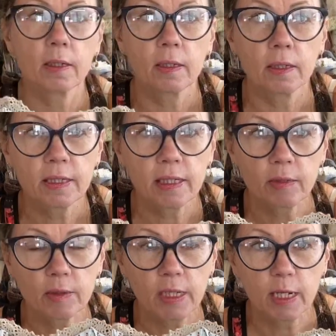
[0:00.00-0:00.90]
a nice
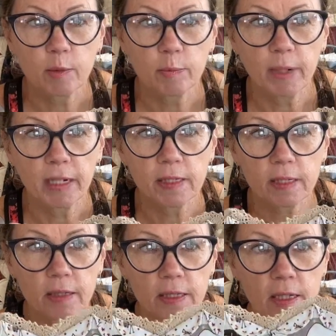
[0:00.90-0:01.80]
little table mat. So
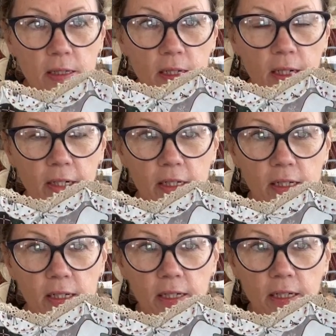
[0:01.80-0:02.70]
this is the
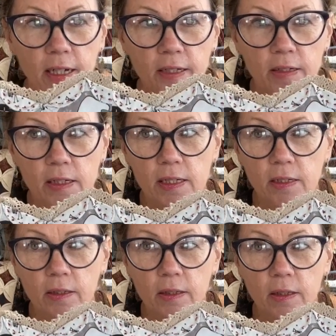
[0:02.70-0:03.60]
latest Lynette
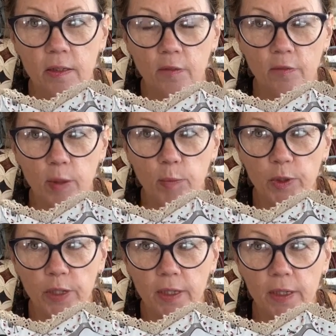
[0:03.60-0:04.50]
Anderson
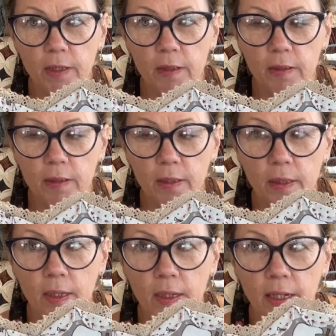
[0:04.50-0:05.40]
fabric,
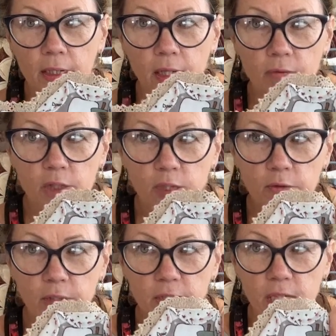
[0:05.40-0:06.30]
and I've just
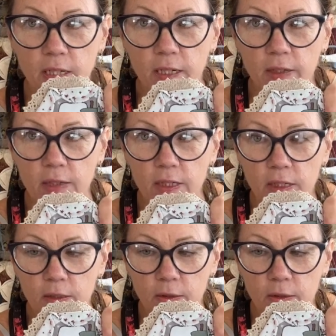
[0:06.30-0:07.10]
fussy cut